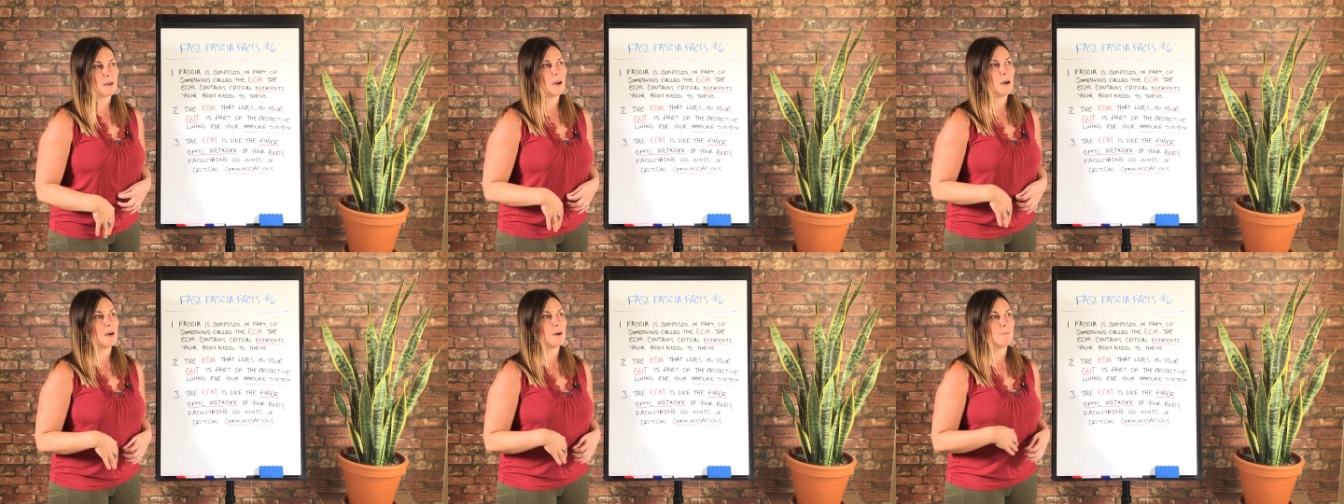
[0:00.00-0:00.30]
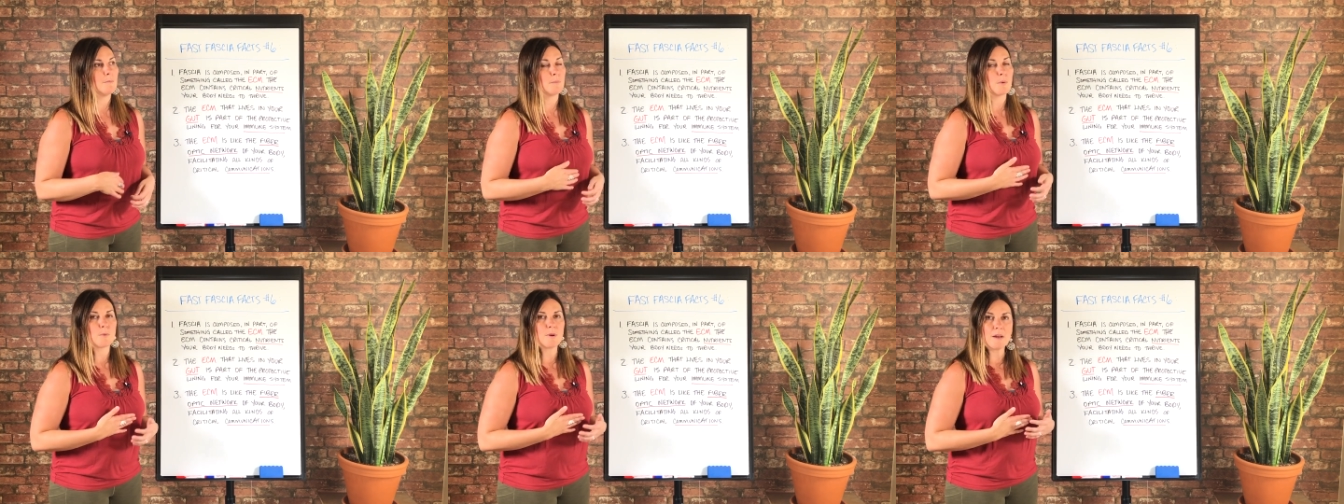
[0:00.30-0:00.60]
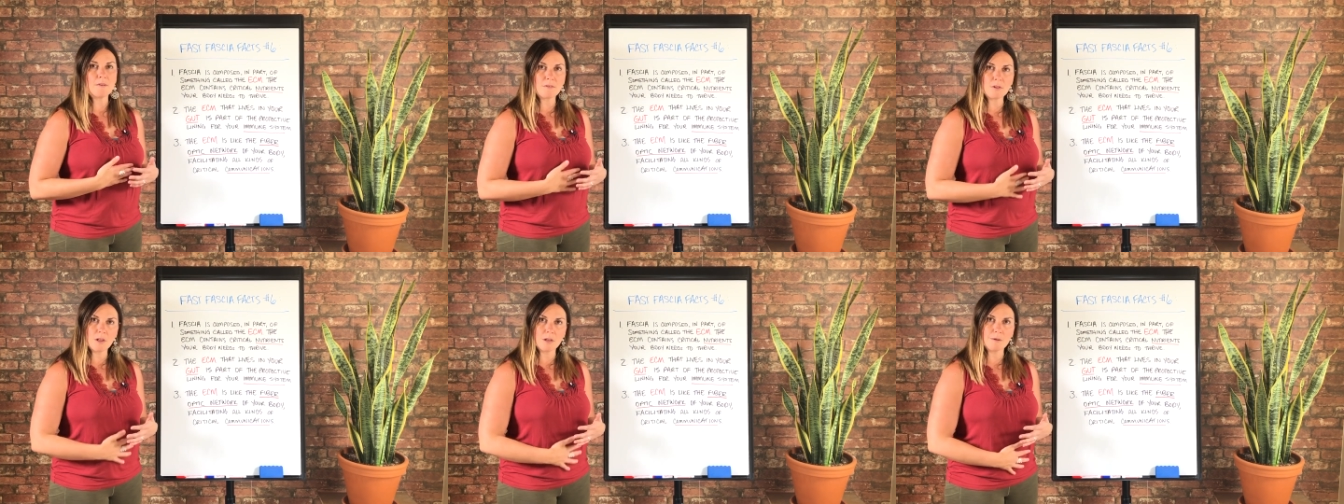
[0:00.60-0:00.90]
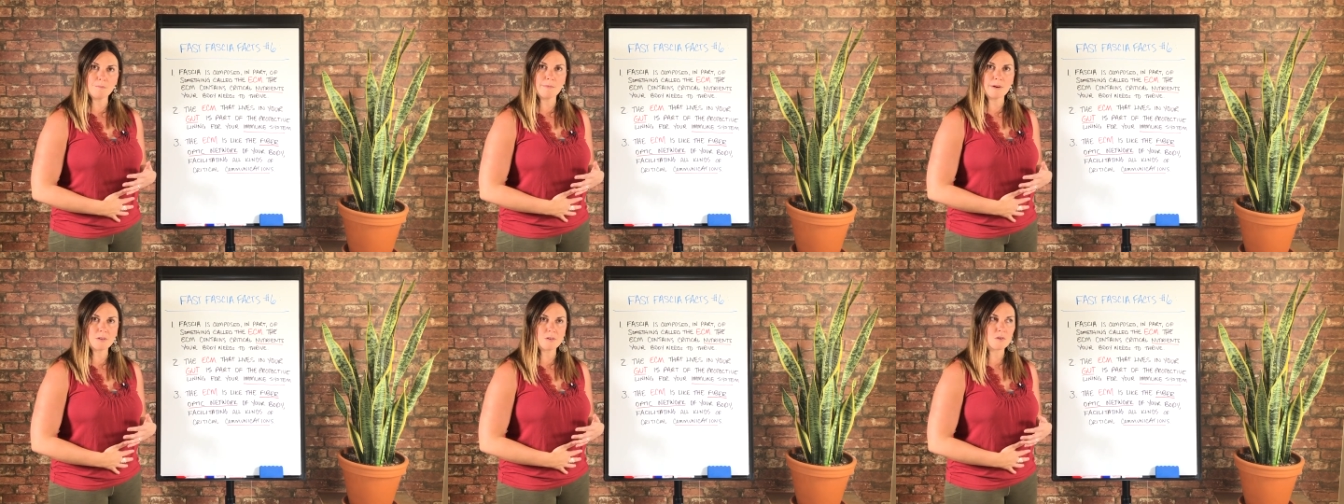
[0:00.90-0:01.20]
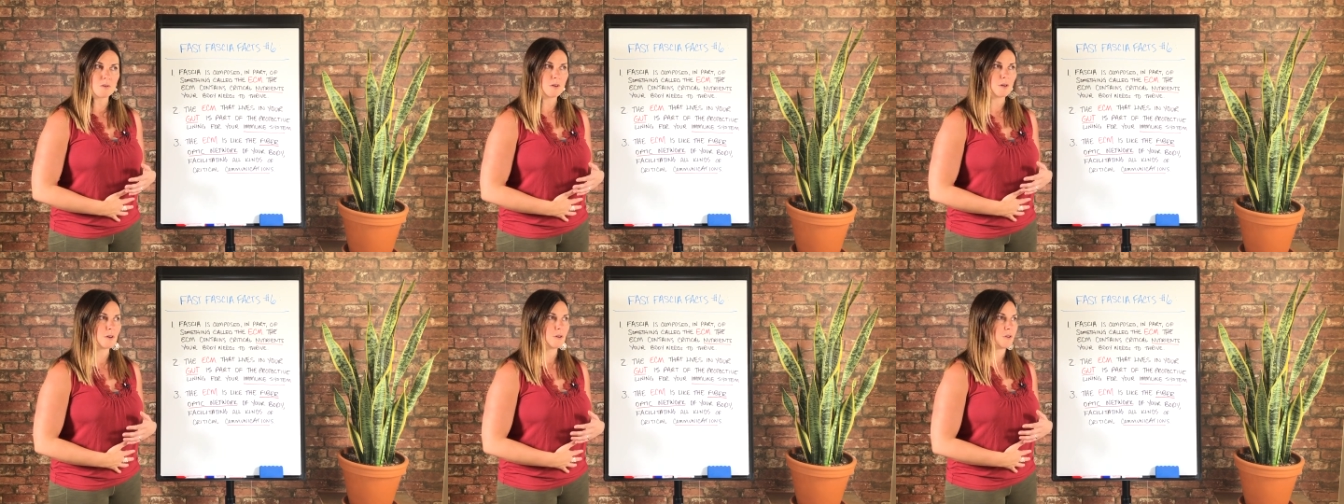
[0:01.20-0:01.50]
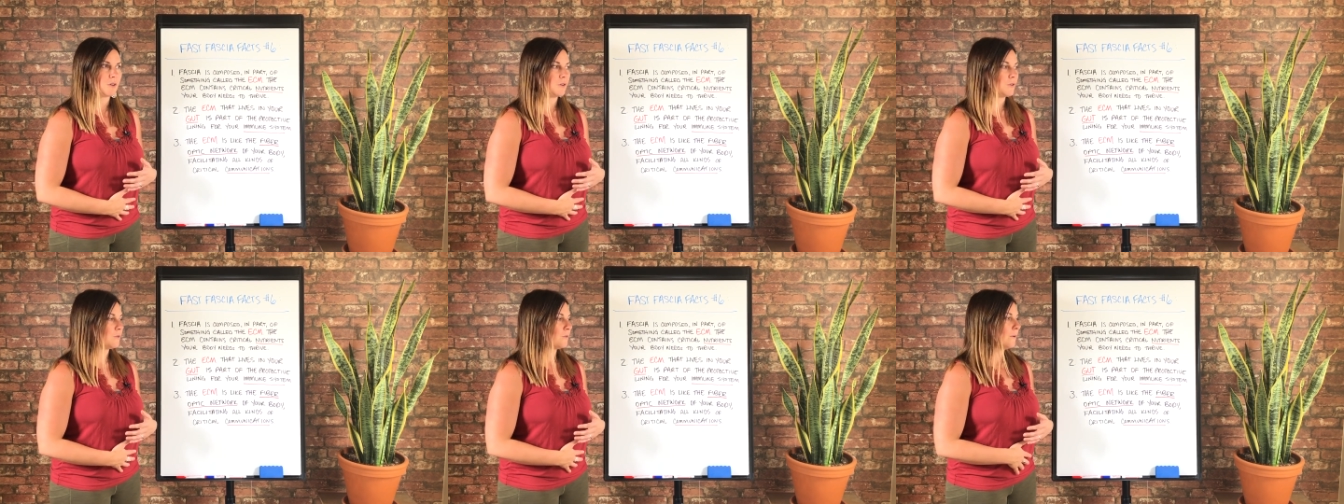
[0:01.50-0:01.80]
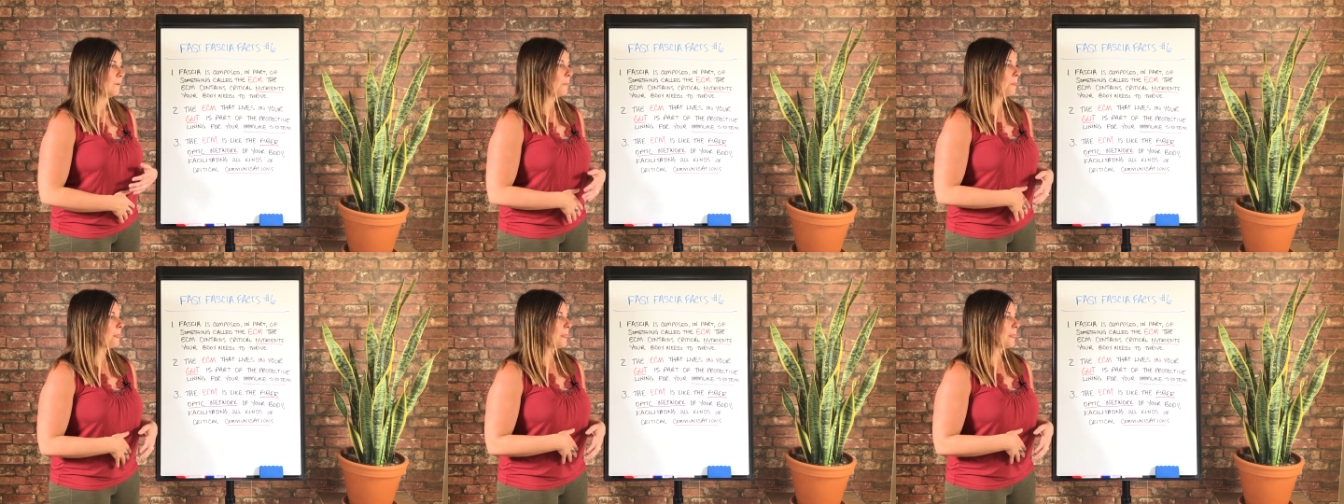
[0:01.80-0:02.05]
um, but we have a lot of muscle here too.